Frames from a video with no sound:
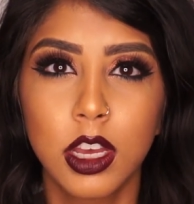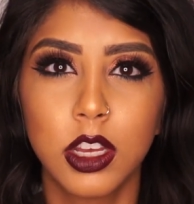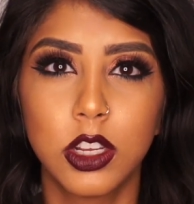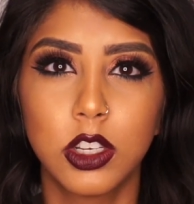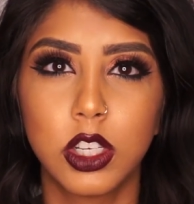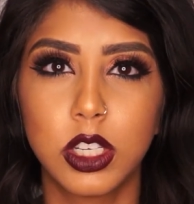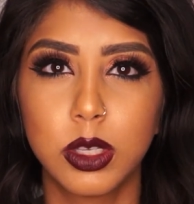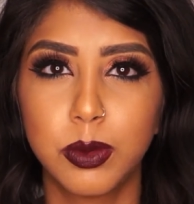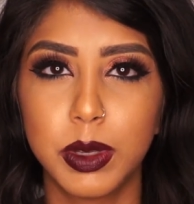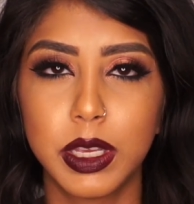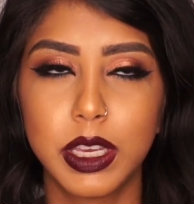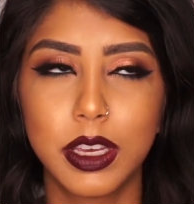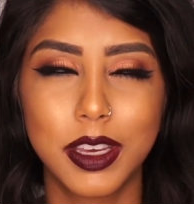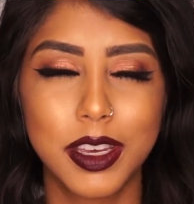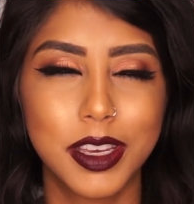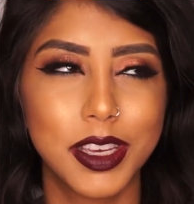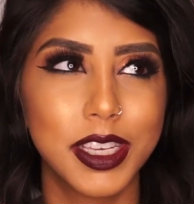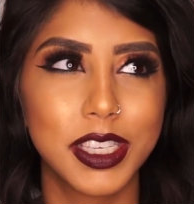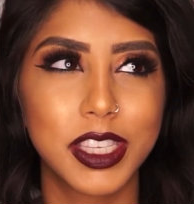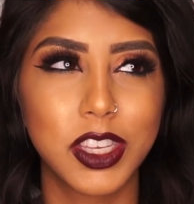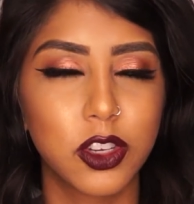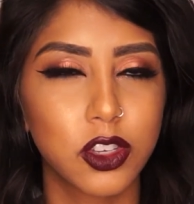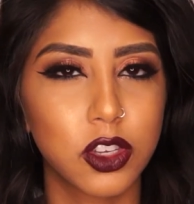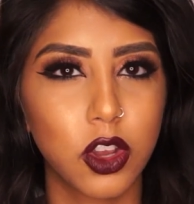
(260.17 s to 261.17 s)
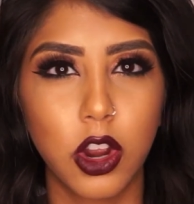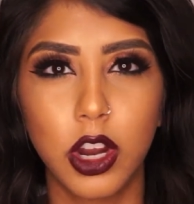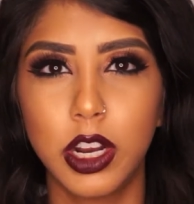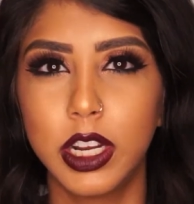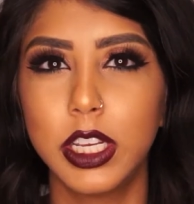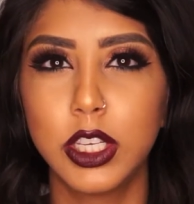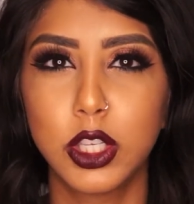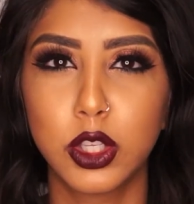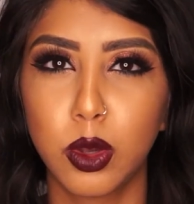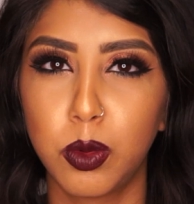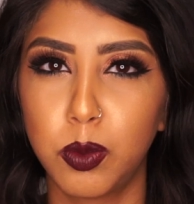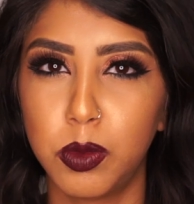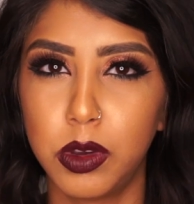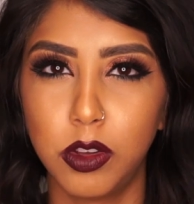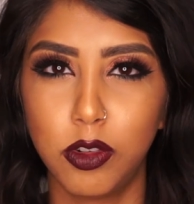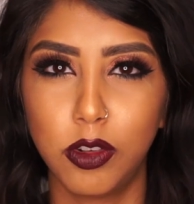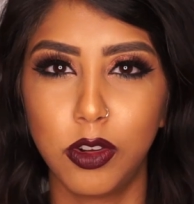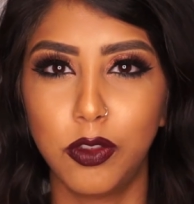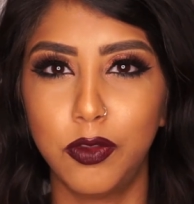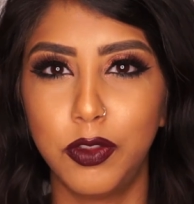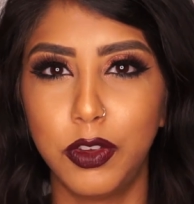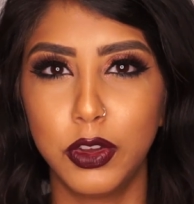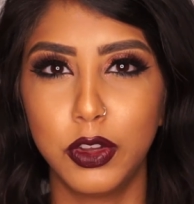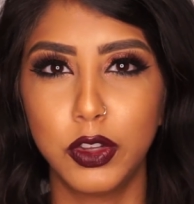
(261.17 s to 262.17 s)
just because there's already so many
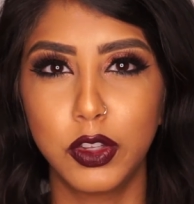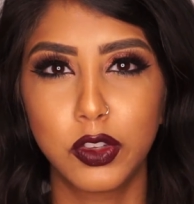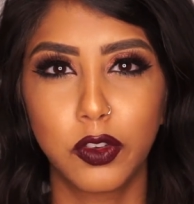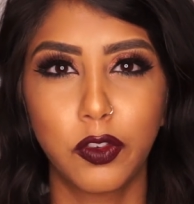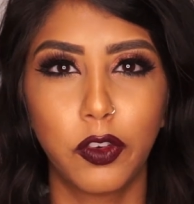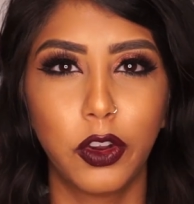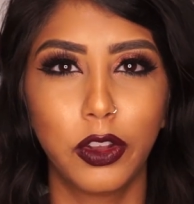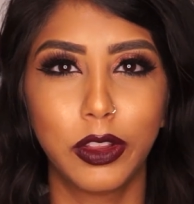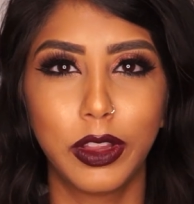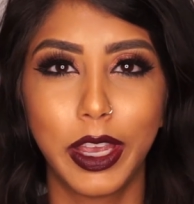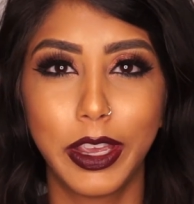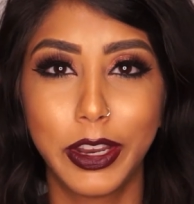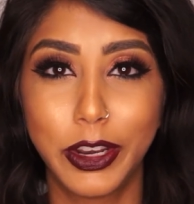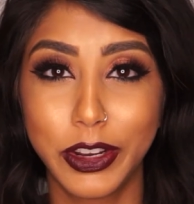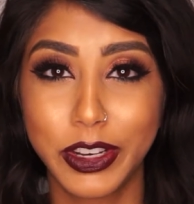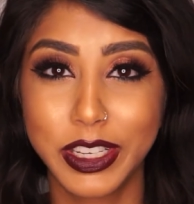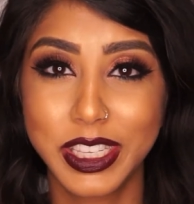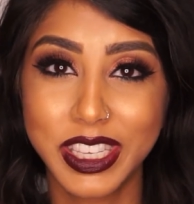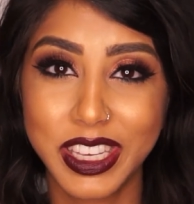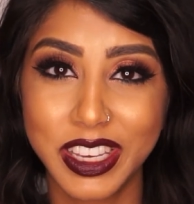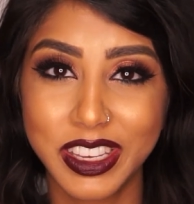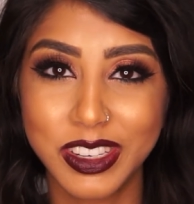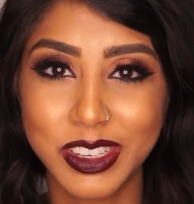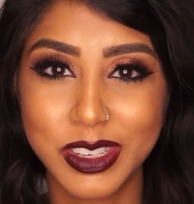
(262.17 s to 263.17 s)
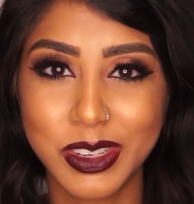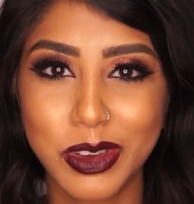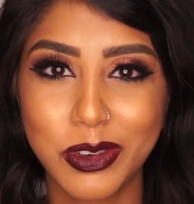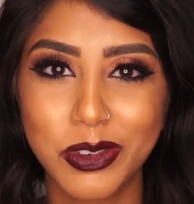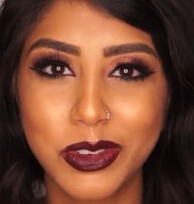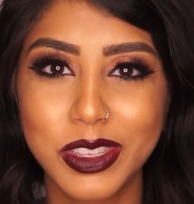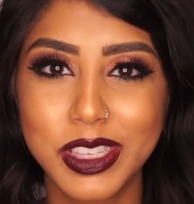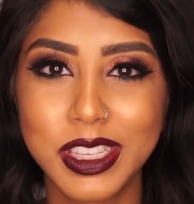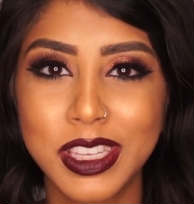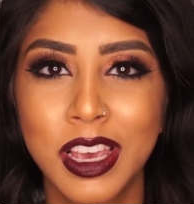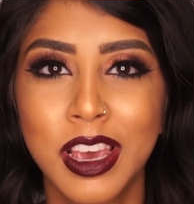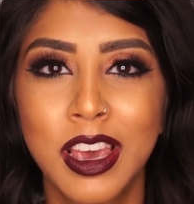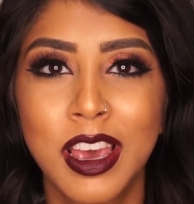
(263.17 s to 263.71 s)
reviews for lighter skin tones.